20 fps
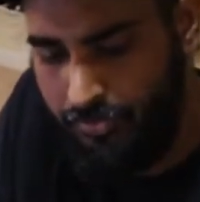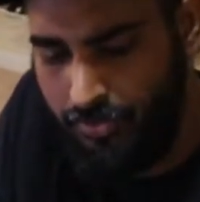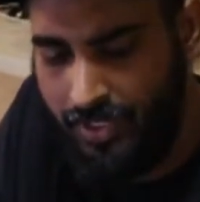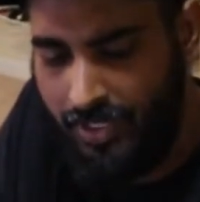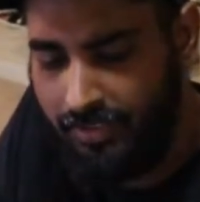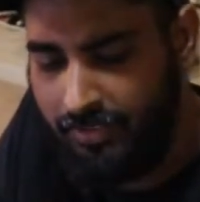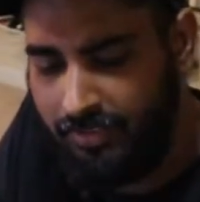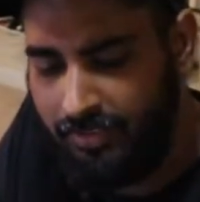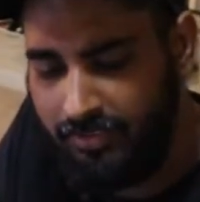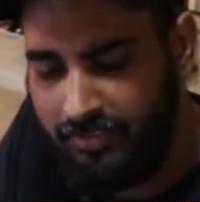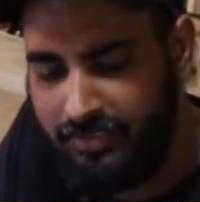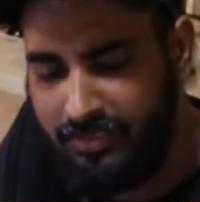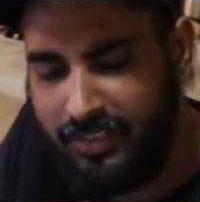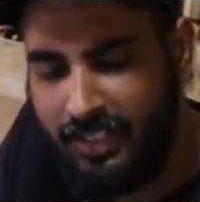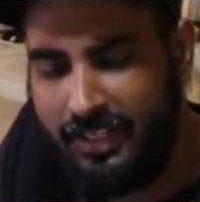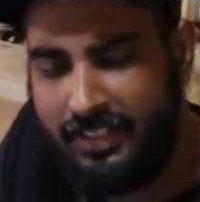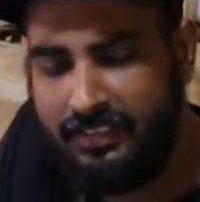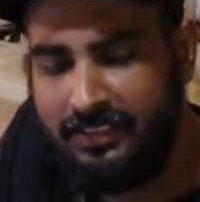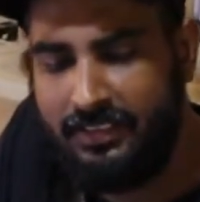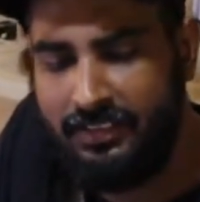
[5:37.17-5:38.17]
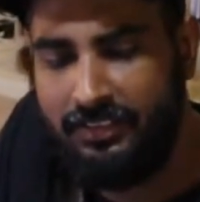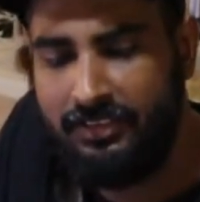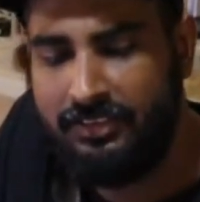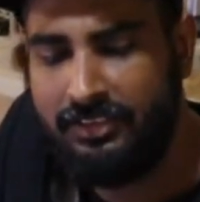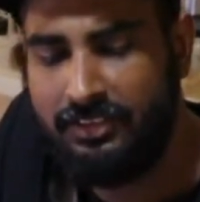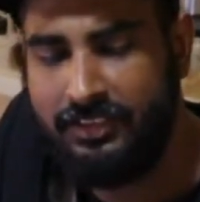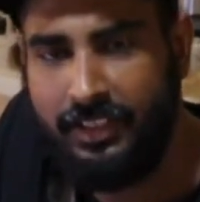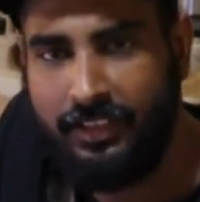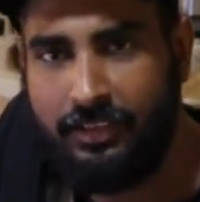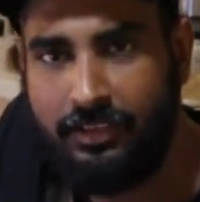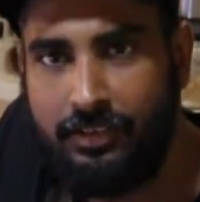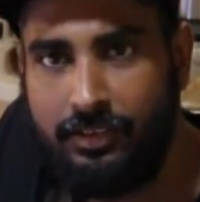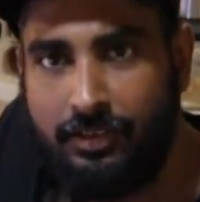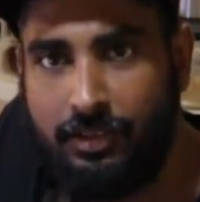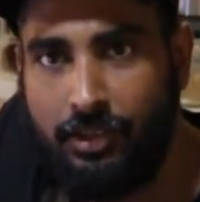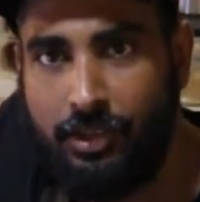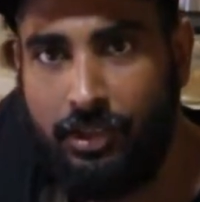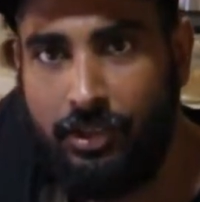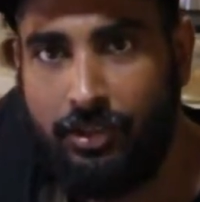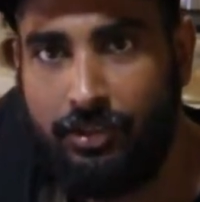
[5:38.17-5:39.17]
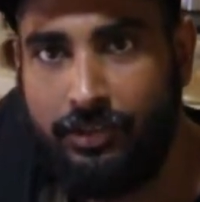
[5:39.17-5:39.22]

You get a nice little sticker